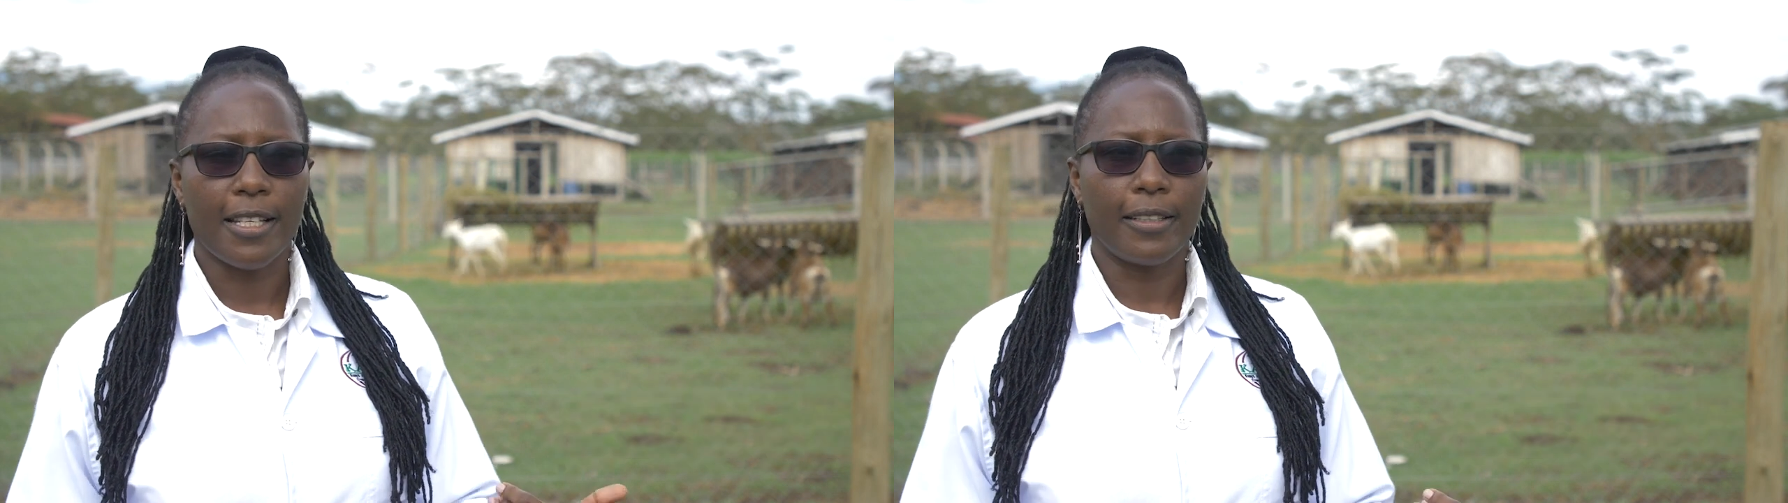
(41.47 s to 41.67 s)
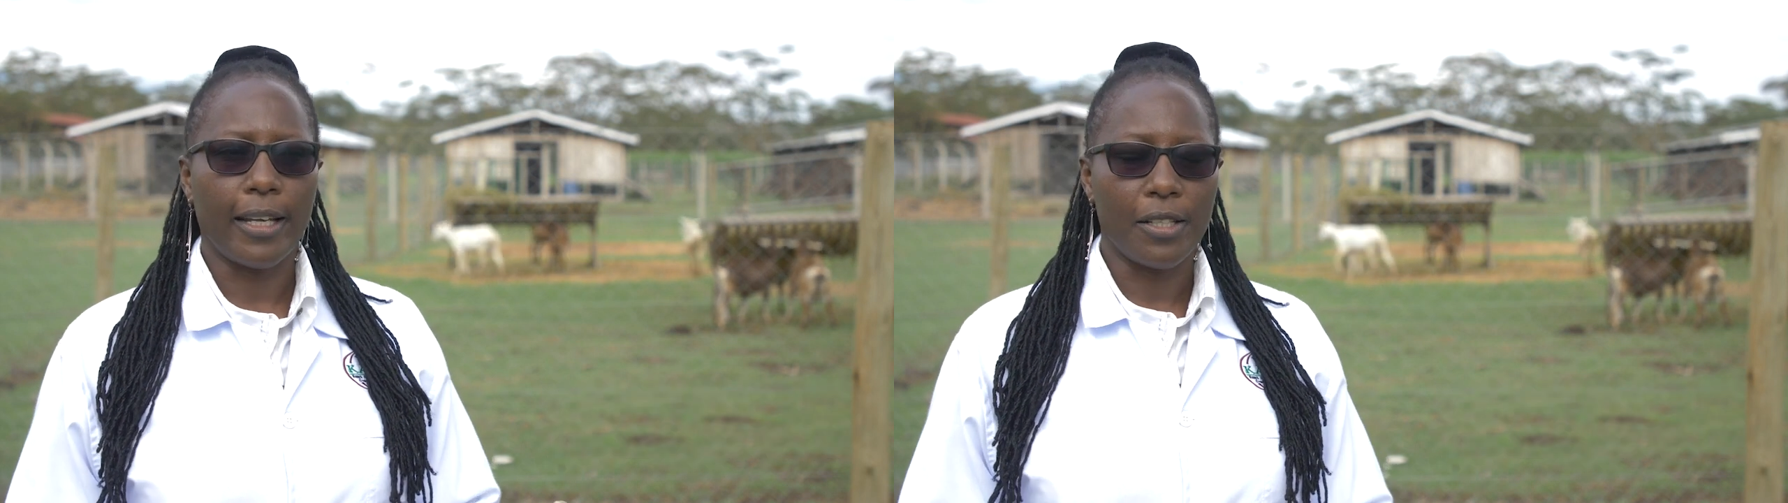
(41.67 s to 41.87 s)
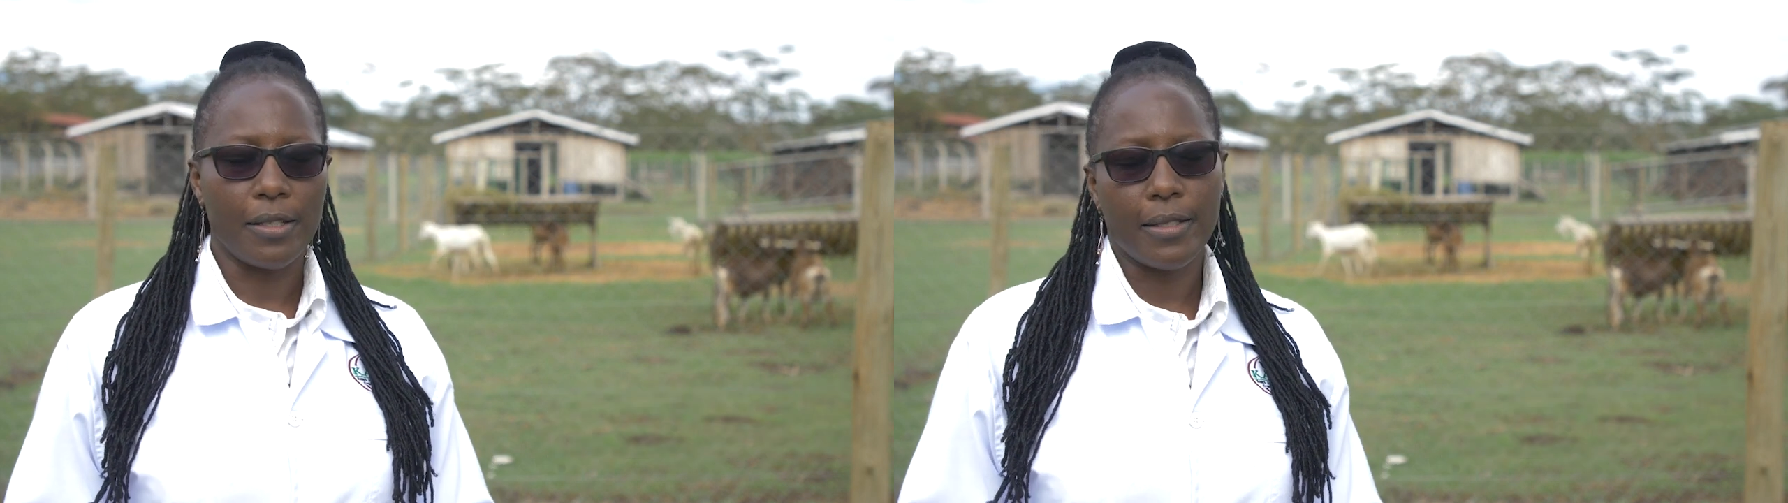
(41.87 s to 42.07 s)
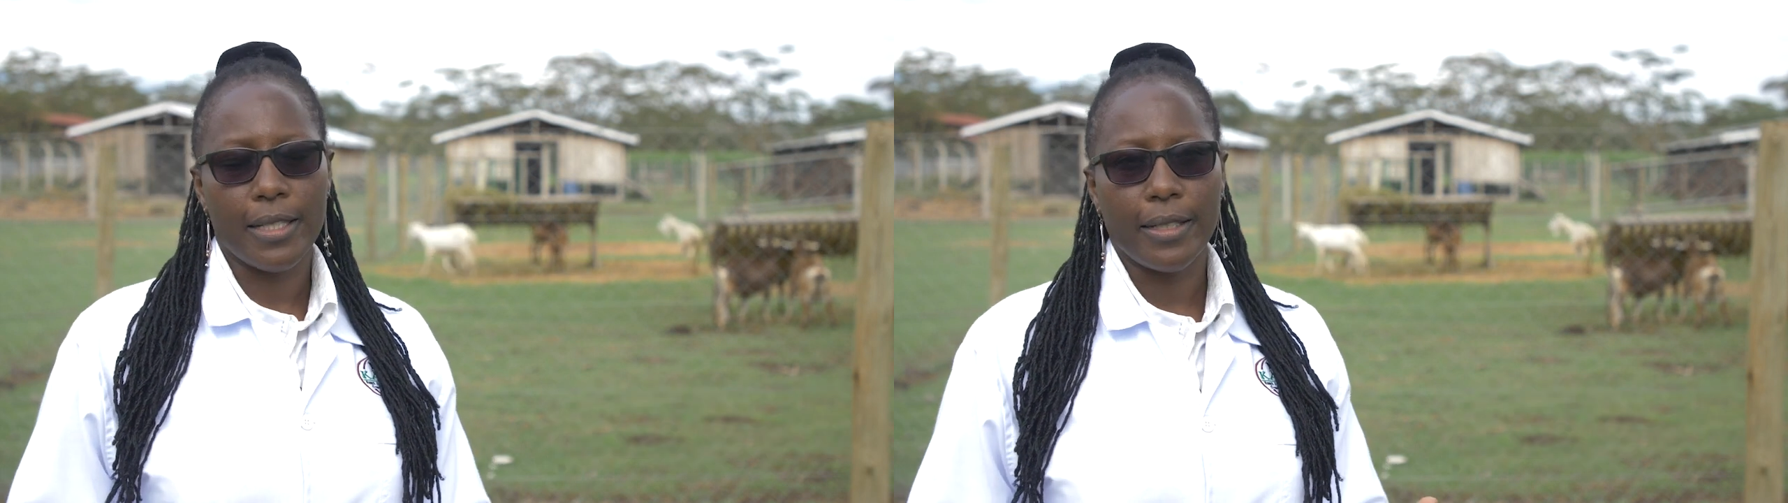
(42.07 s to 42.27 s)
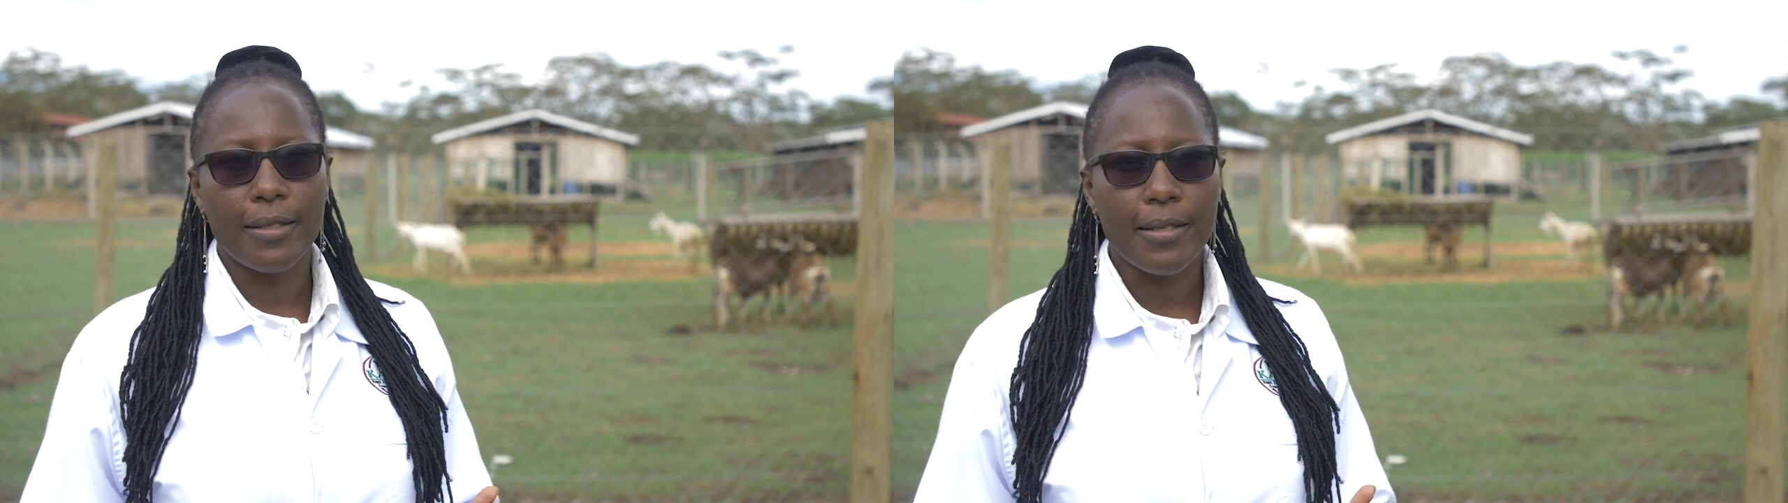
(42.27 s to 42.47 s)
and
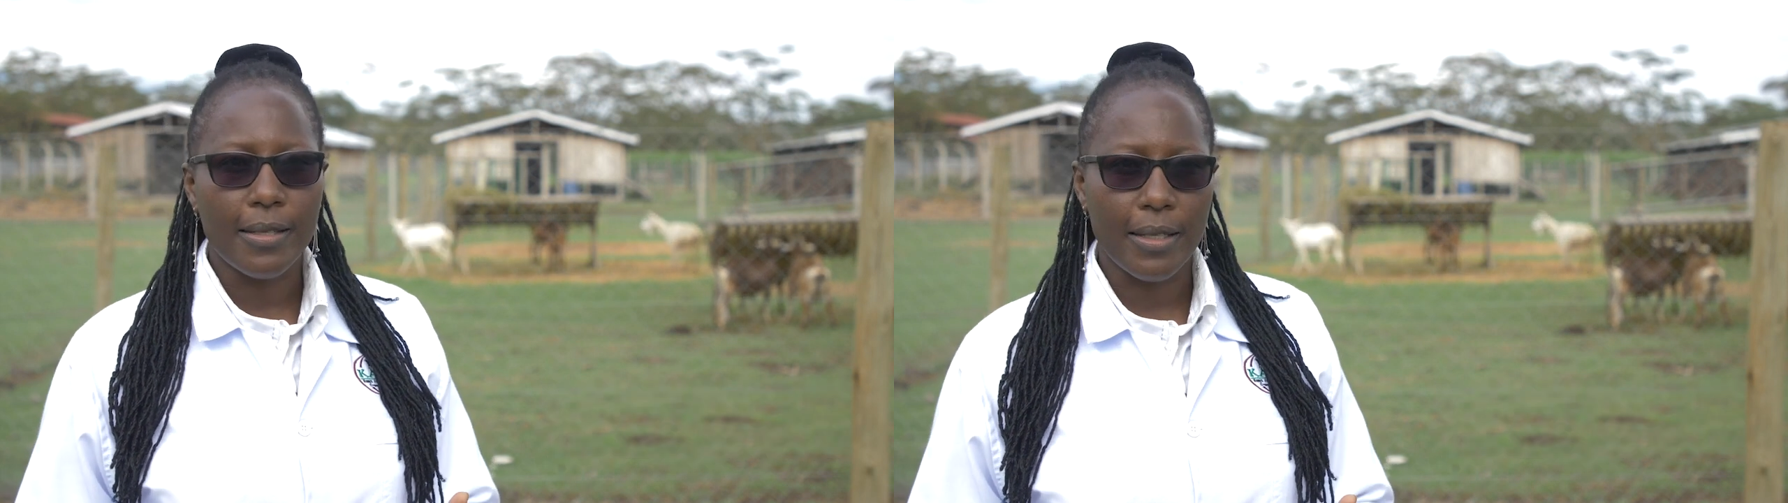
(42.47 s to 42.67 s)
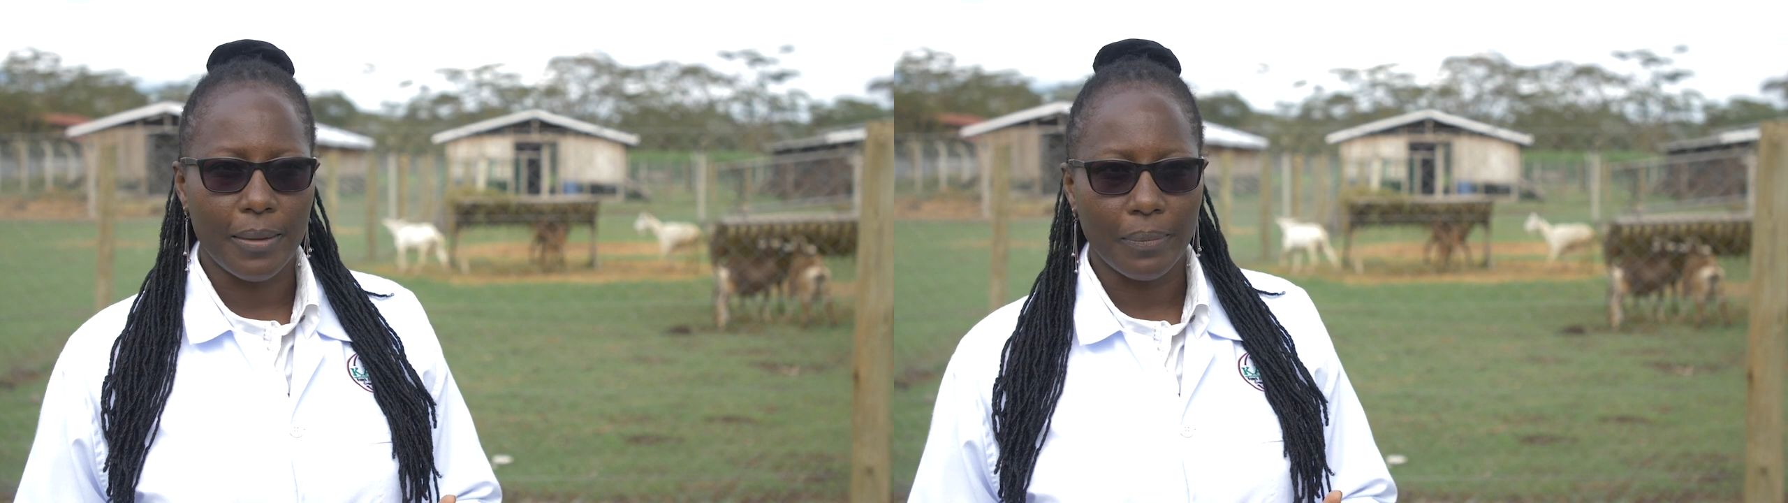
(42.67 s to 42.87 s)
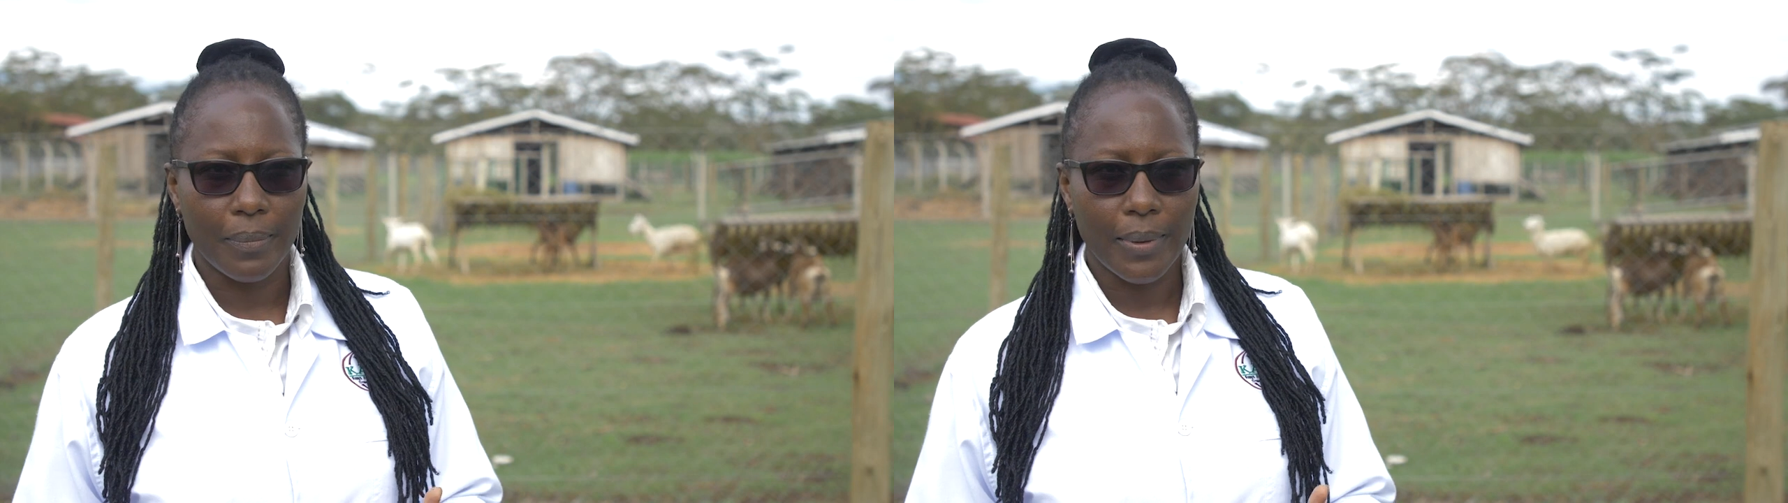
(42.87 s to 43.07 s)
seed system.